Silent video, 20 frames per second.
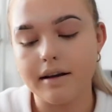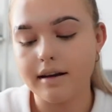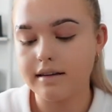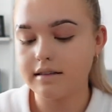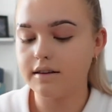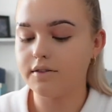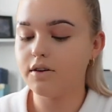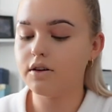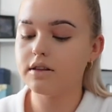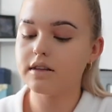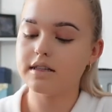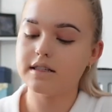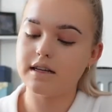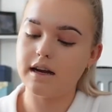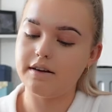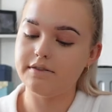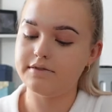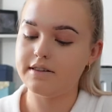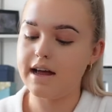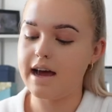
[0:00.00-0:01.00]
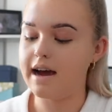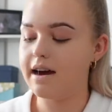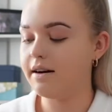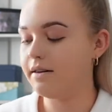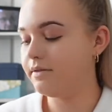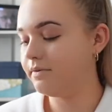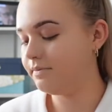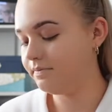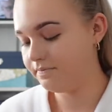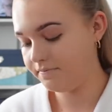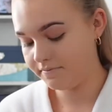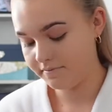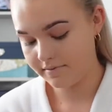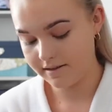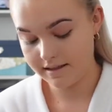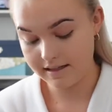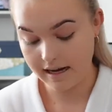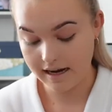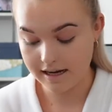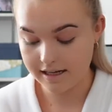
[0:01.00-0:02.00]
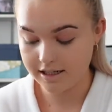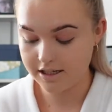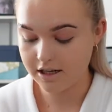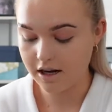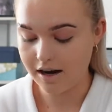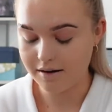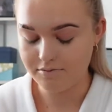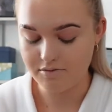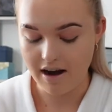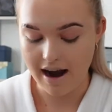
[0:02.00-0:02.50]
it because I've got the stuff now. Second time